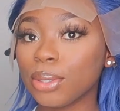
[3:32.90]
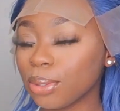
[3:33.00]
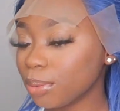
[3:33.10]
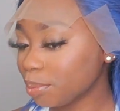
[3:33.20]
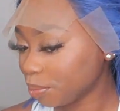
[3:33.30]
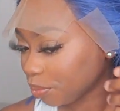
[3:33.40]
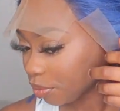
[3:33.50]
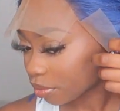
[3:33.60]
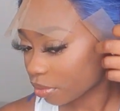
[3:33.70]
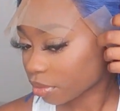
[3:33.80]
glue,
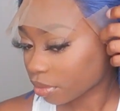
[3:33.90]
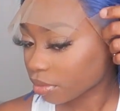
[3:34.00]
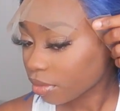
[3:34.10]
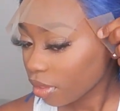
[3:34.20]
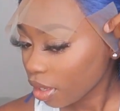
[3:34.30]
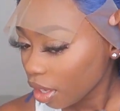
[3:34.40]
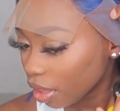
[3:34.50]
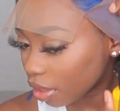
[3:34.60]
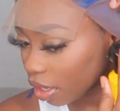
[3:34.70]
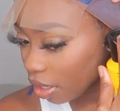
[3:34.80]

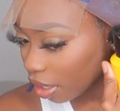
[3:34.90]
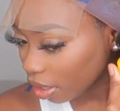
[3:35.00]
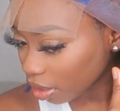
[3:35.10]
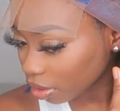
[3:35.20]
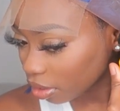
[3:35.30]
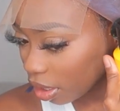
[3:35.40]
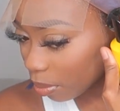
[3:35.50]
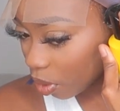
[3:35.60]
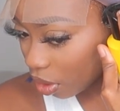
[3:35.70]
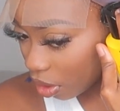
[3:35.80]
then
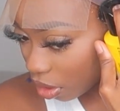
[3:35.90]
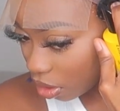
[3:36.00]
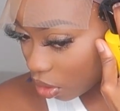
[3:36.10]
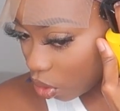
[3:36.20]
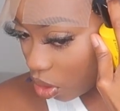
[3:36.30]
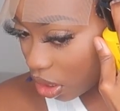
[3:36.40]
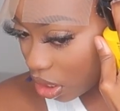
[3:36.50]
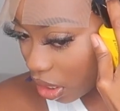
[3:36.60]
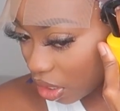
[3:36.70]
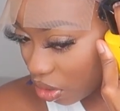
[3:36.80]
I'm gonna do
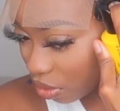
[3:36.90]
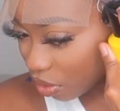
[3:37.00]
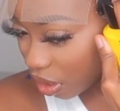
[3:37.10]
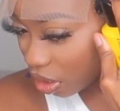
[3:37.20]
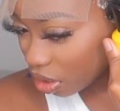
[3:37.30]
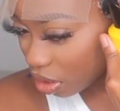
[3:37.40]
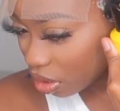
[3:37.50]
this section first.